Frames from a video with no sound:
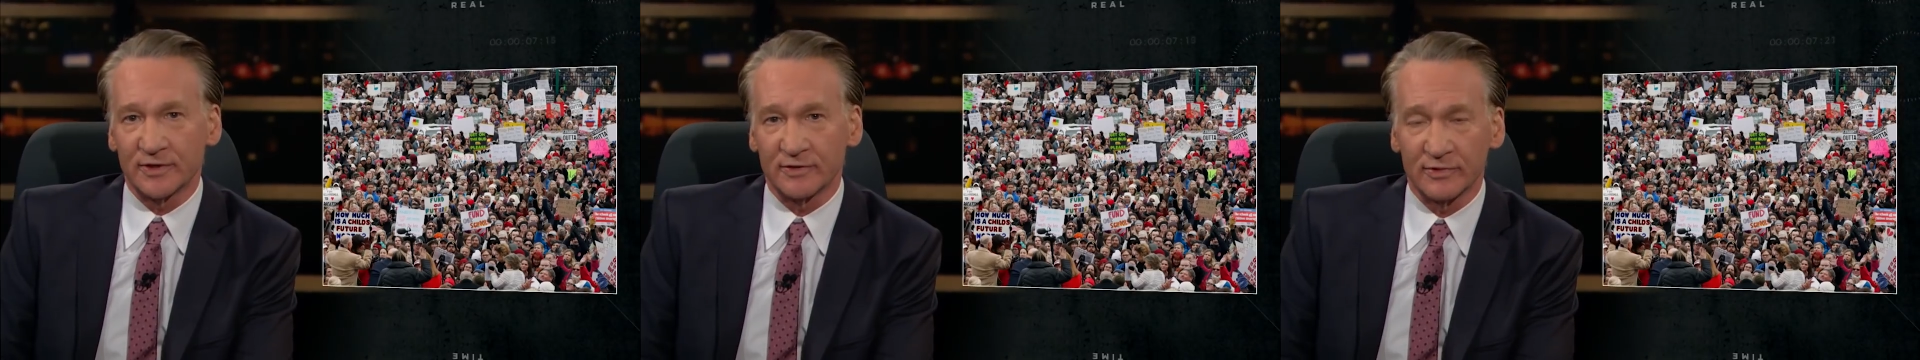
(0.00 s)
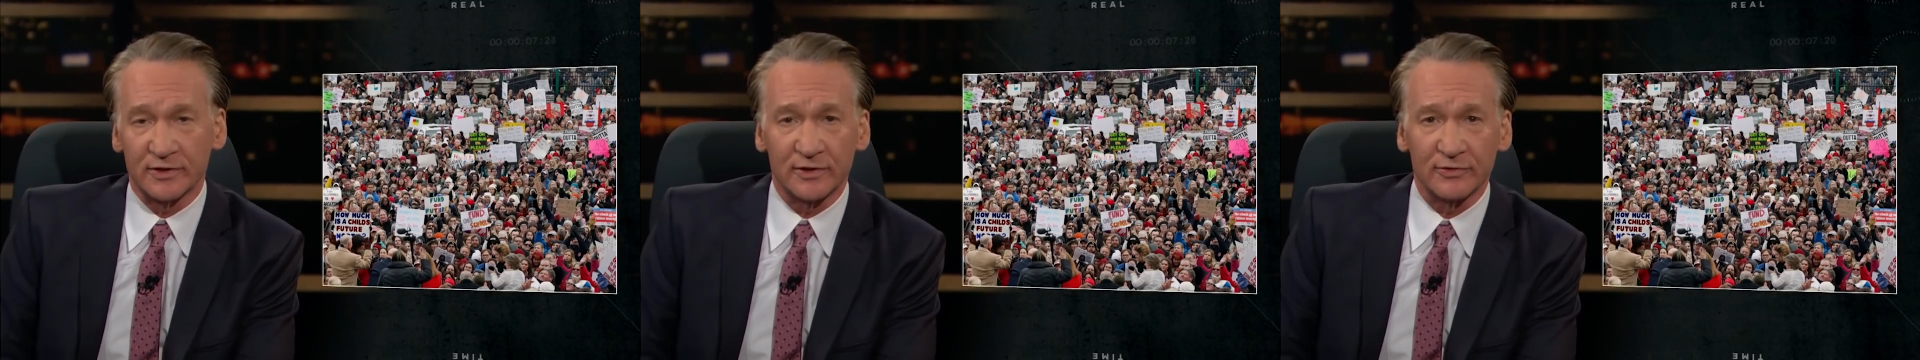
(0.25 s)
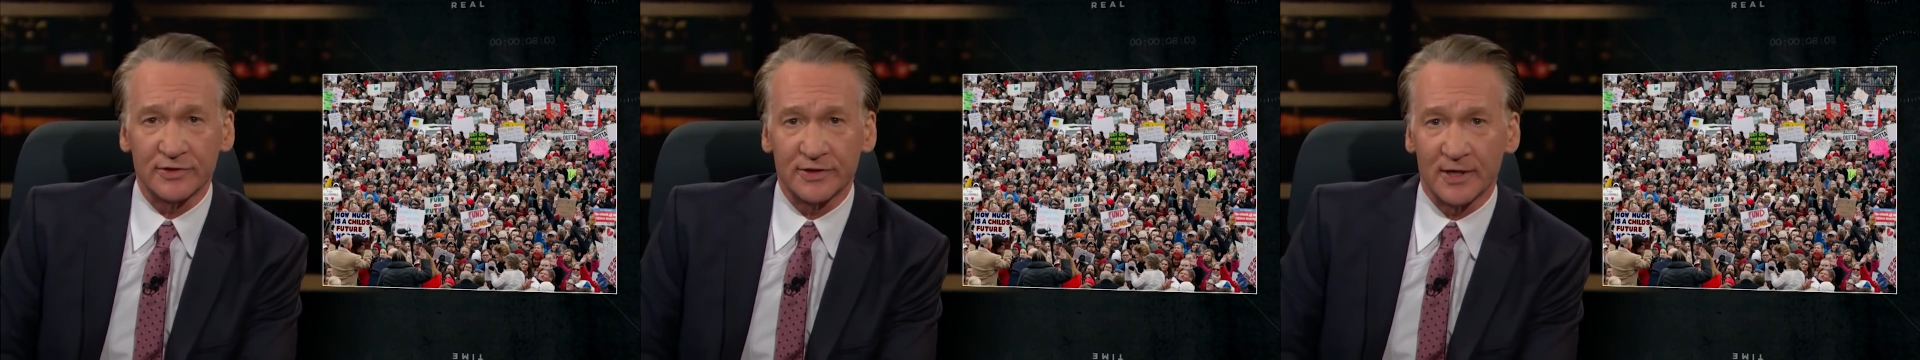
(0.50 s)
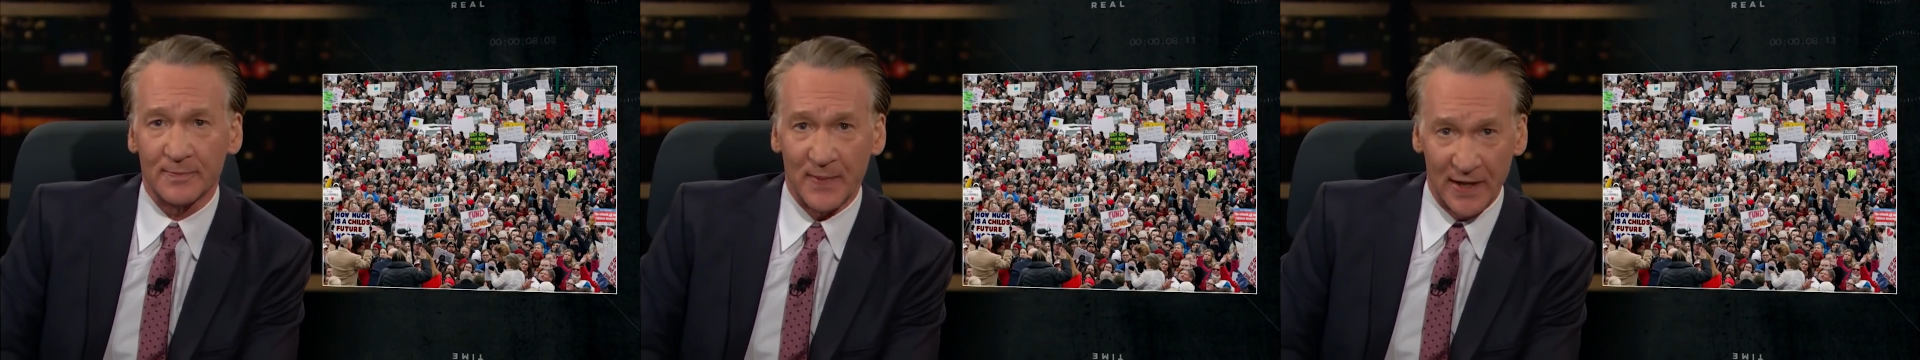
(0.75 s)
to reduce
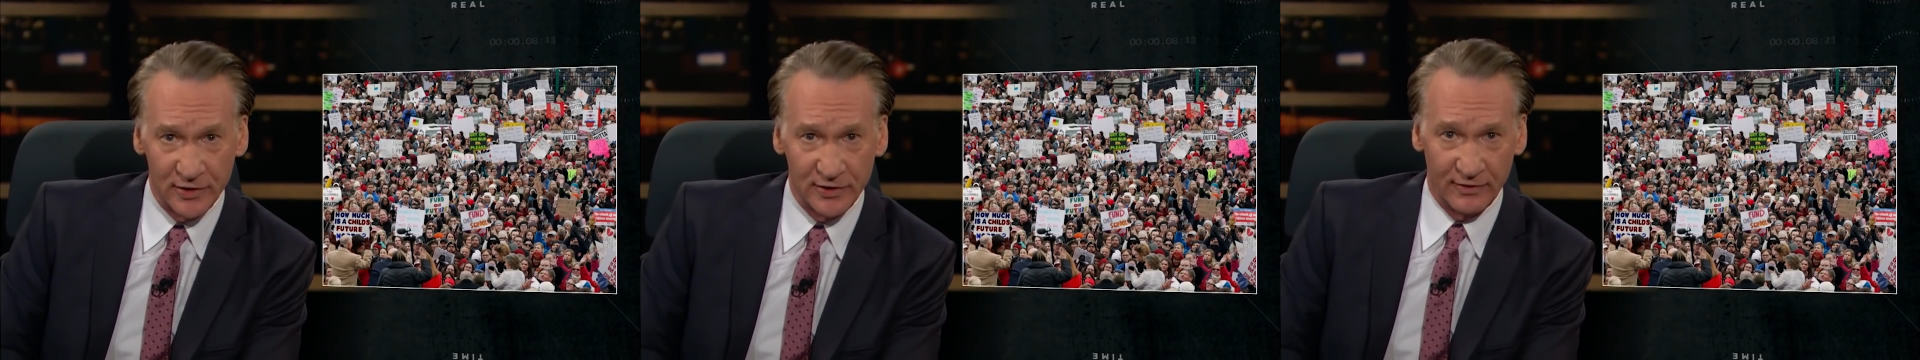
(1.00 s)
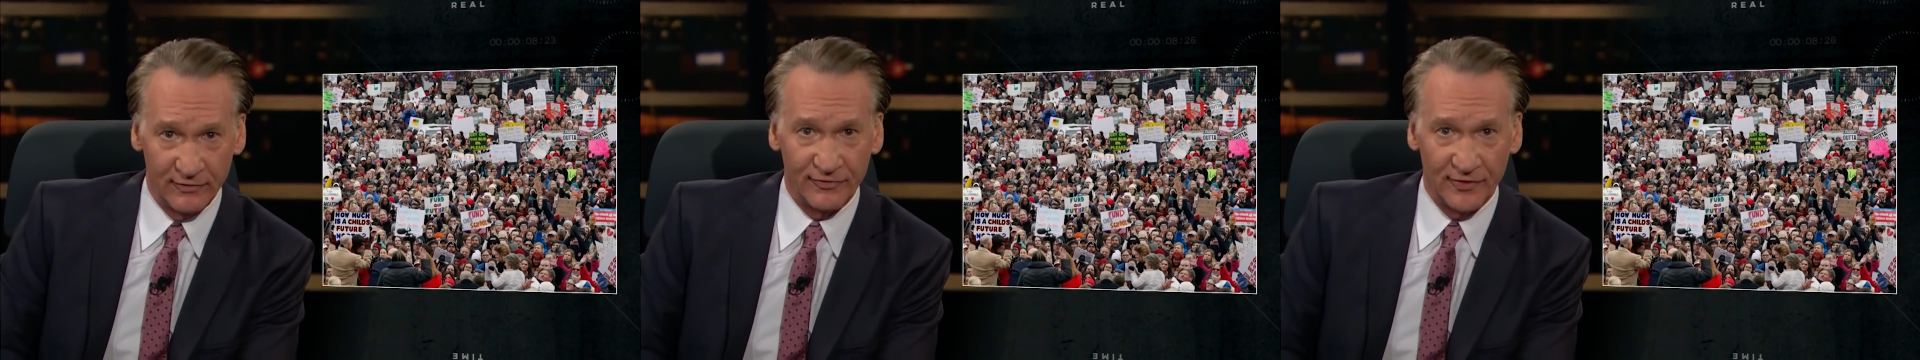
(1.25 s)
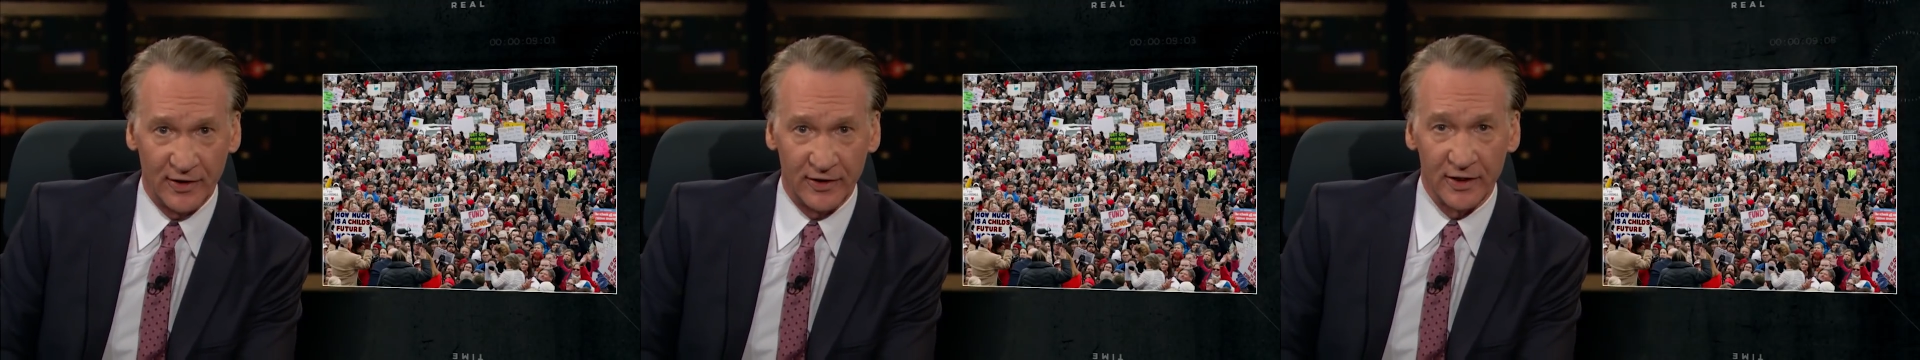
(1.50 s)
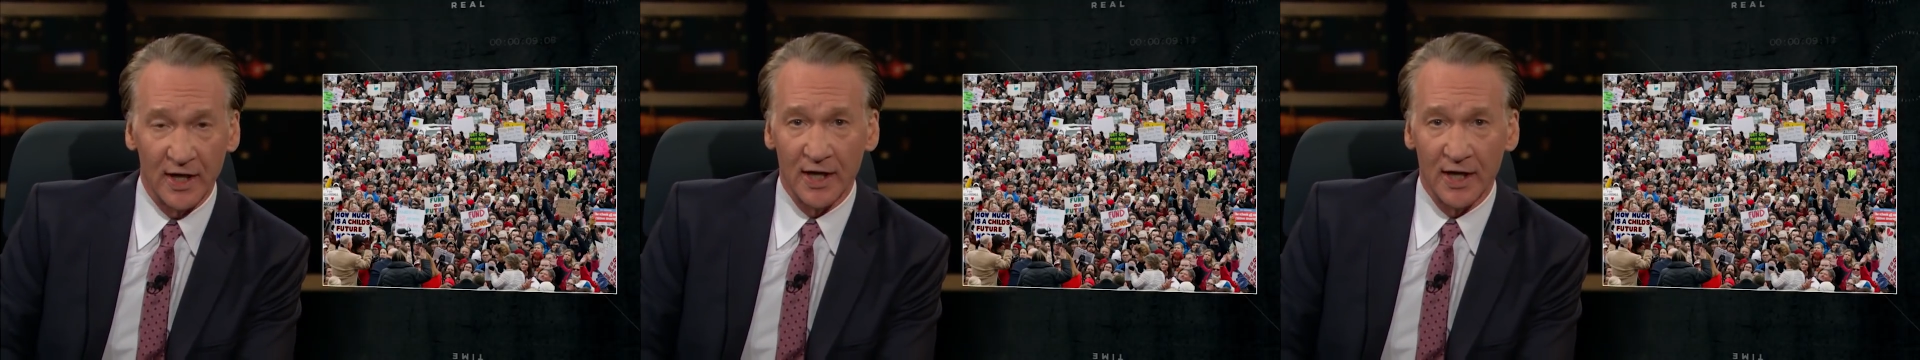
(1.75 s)
their pension fund.